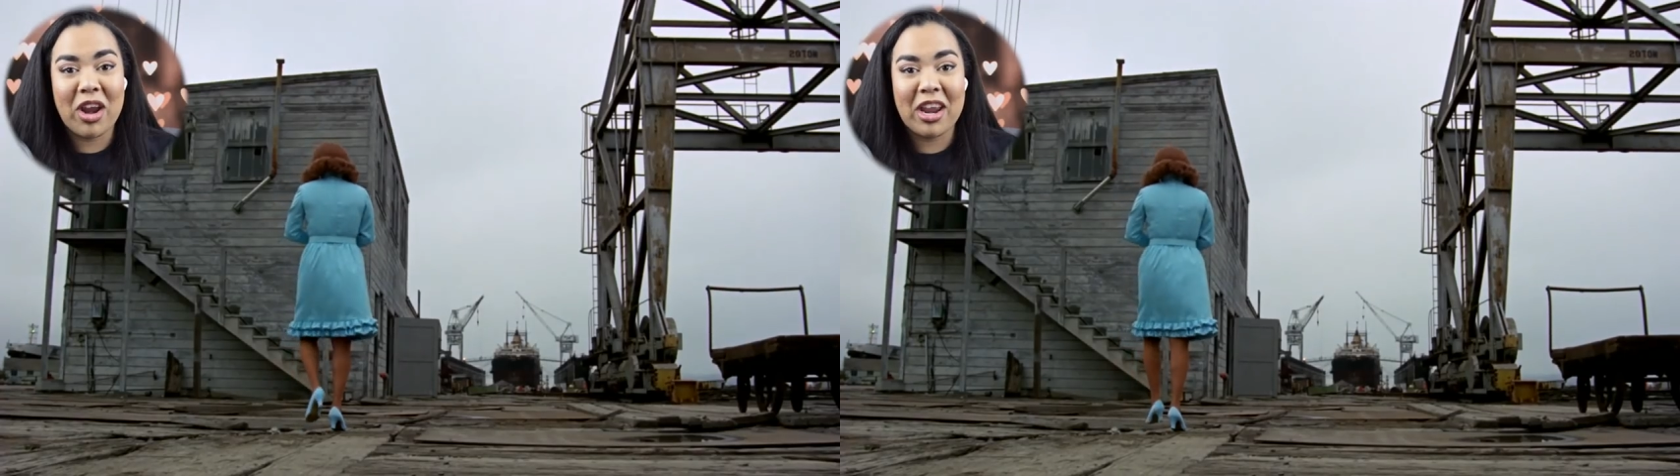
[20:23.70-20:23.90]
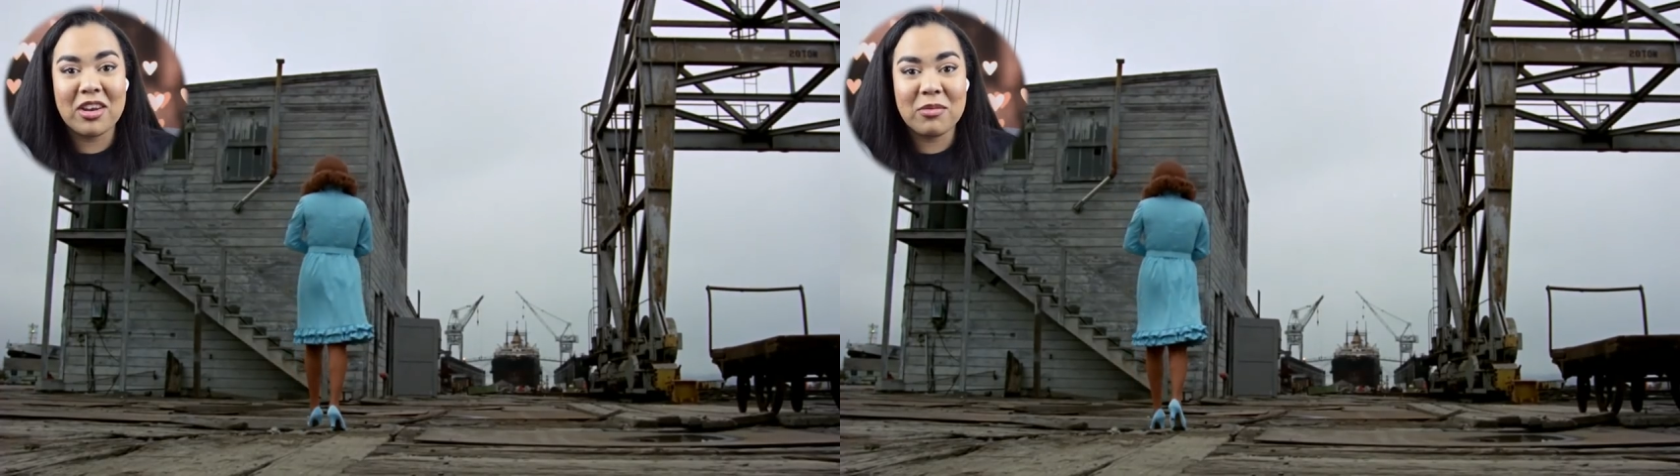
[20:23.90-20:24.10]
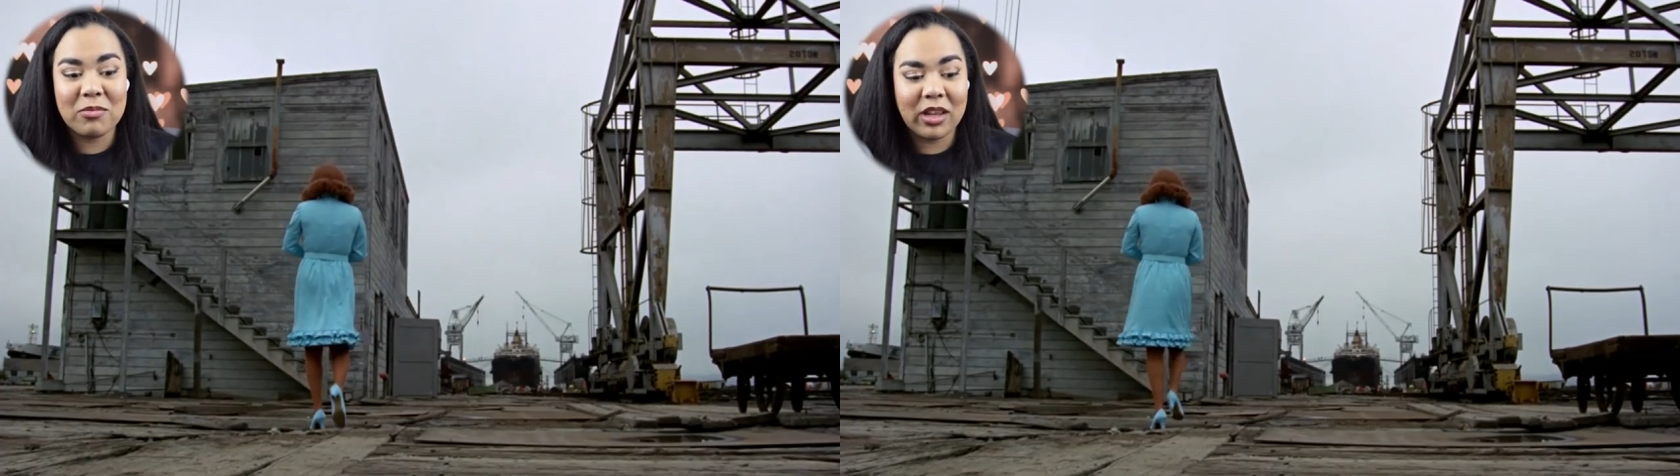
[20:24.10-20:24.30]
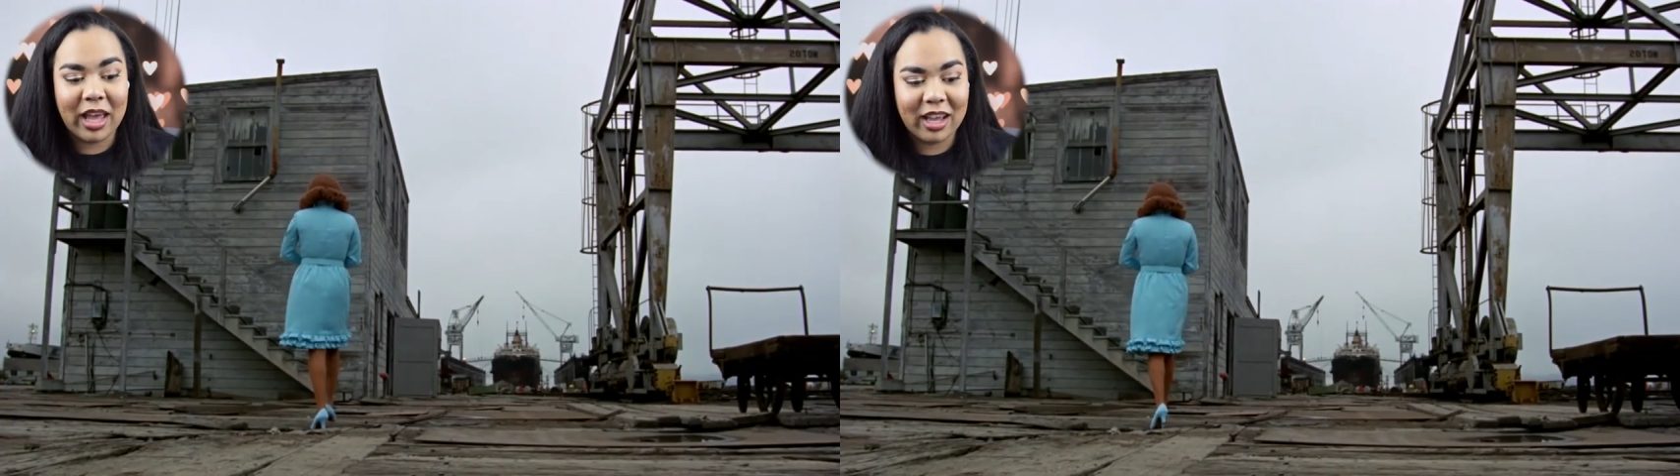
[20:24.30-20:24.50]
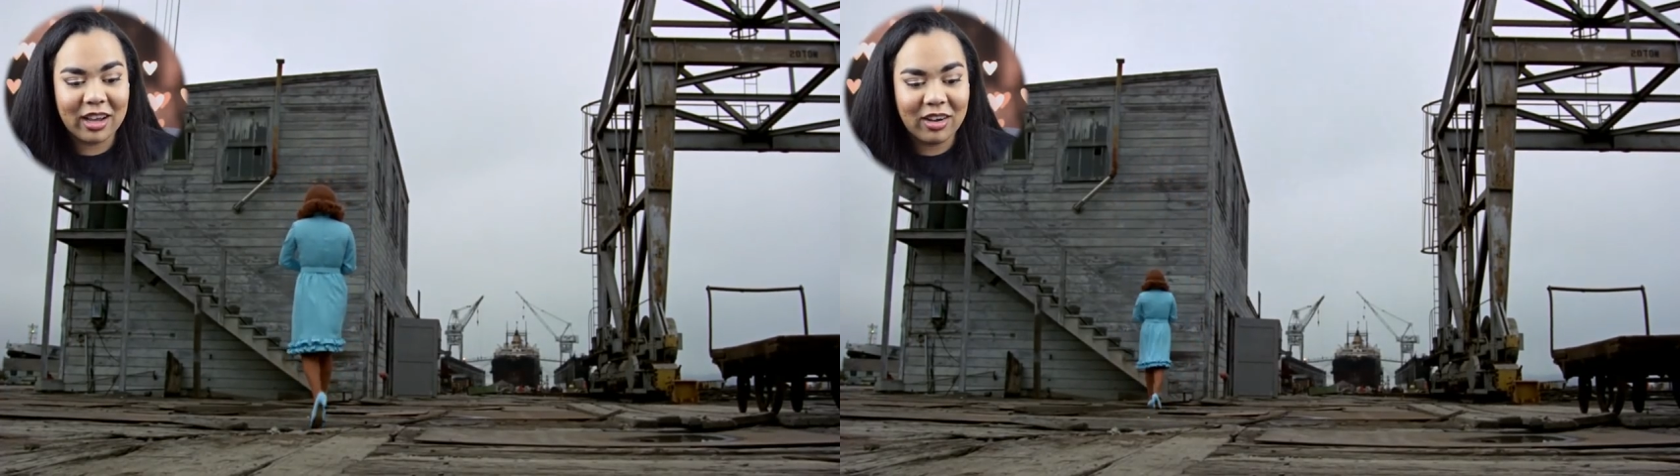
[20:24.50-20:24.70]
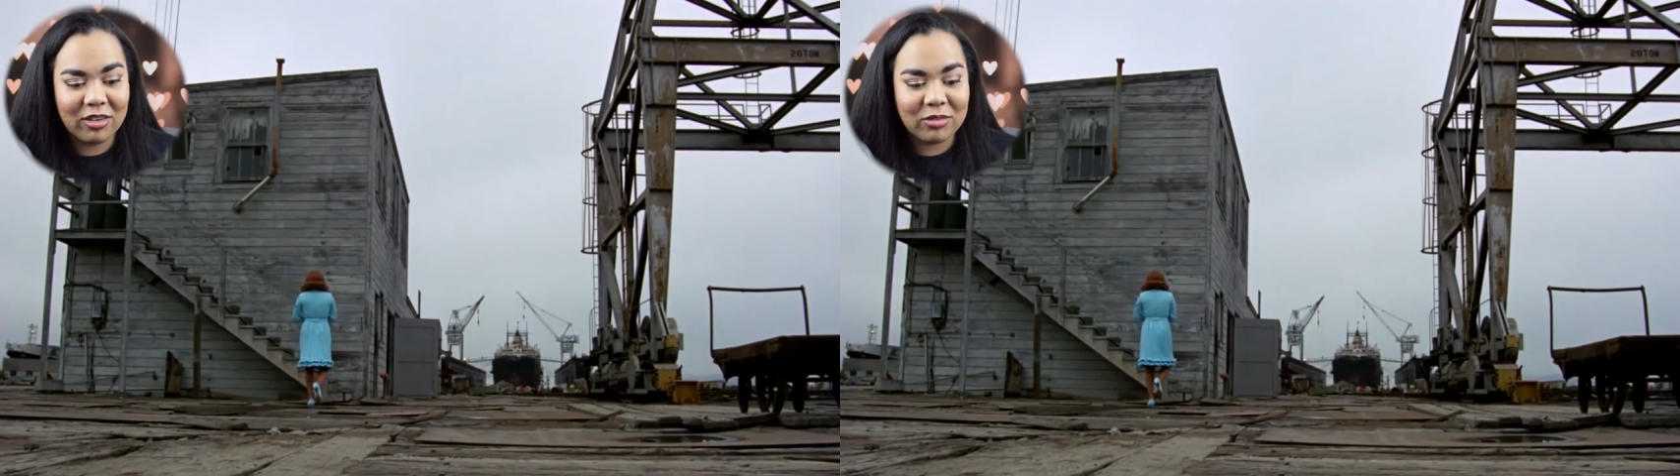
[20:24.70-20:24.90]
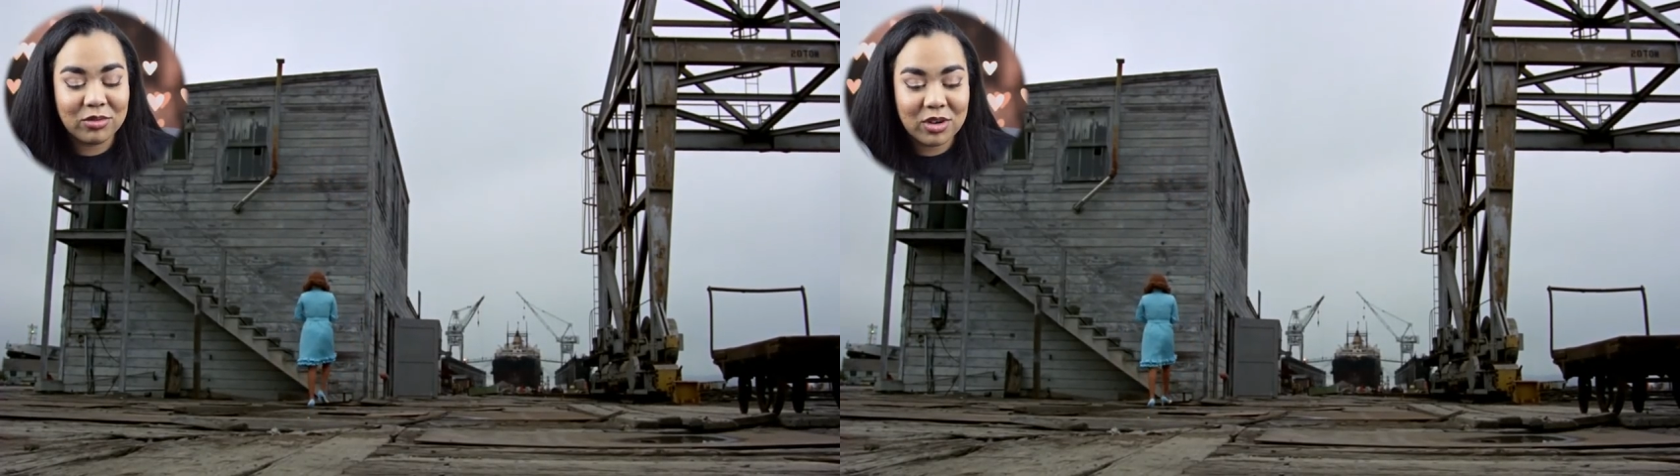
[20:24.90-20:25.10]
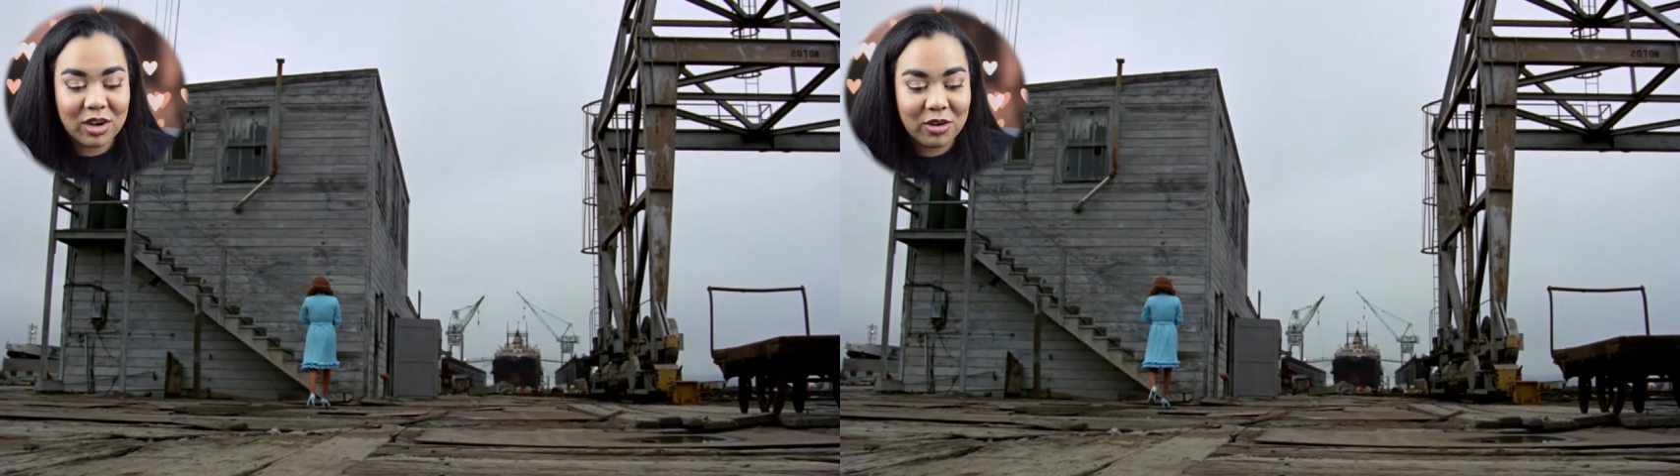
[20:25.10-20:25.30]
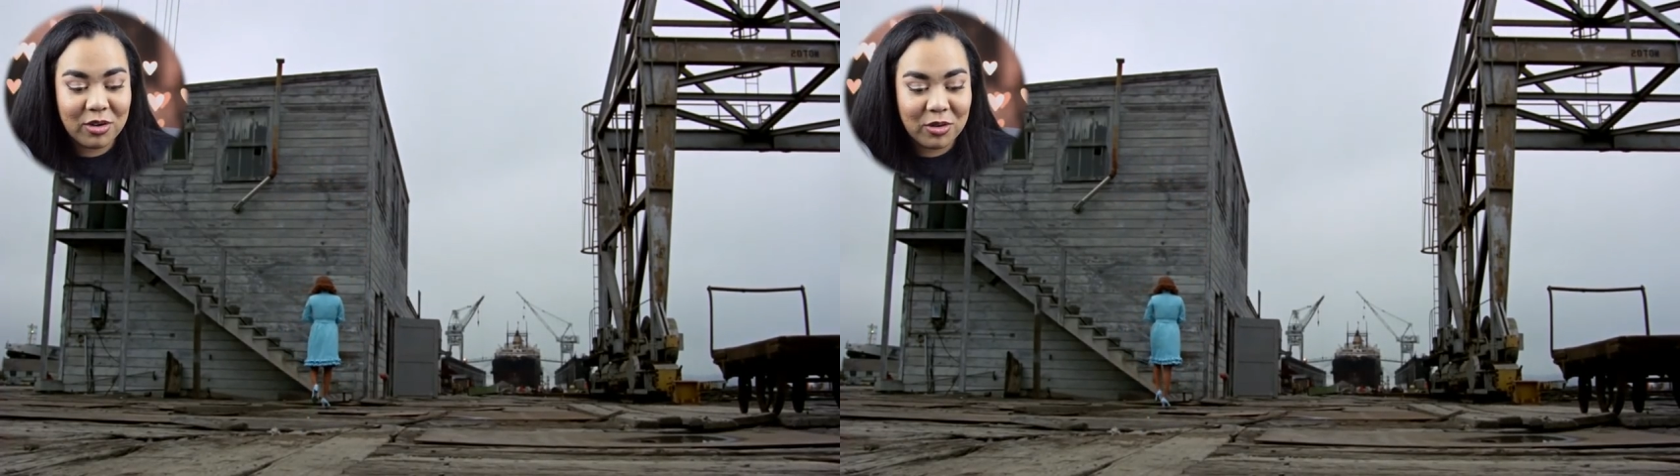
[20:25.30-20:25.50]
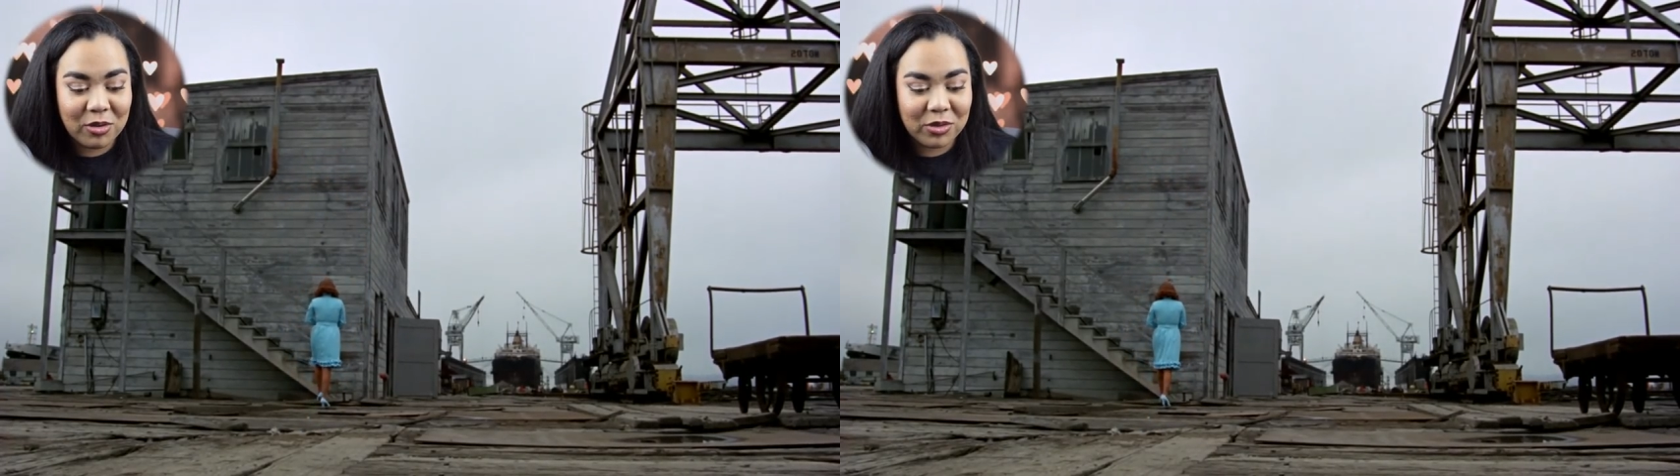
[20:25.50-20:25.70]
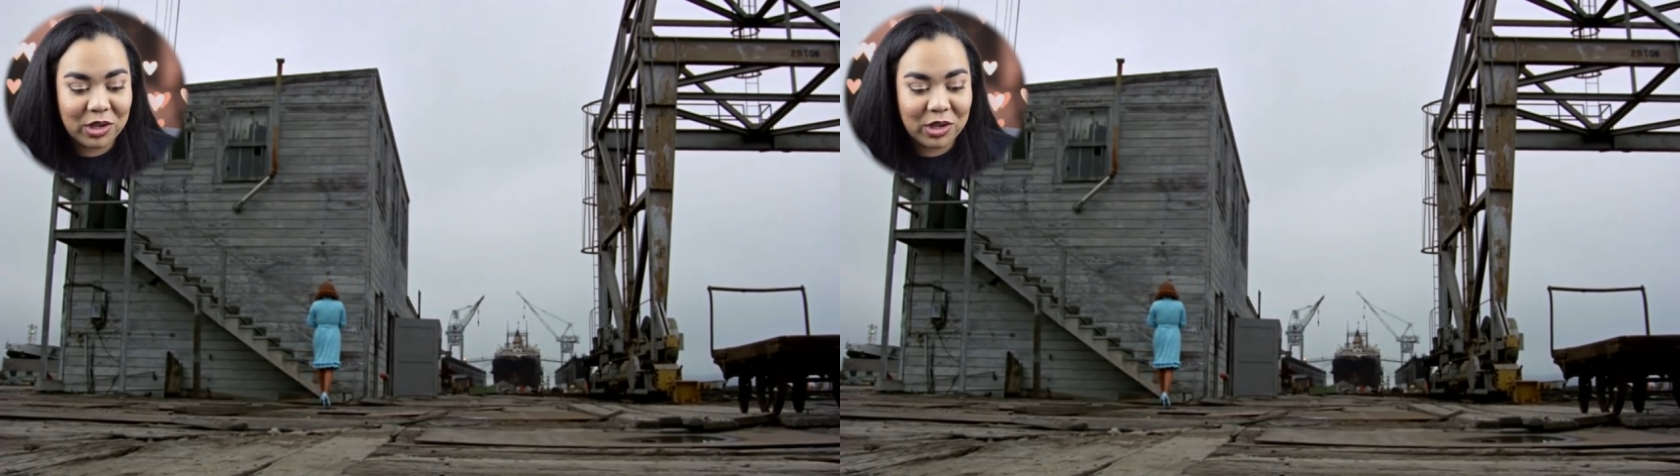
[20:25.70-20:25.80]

random, like, oh no,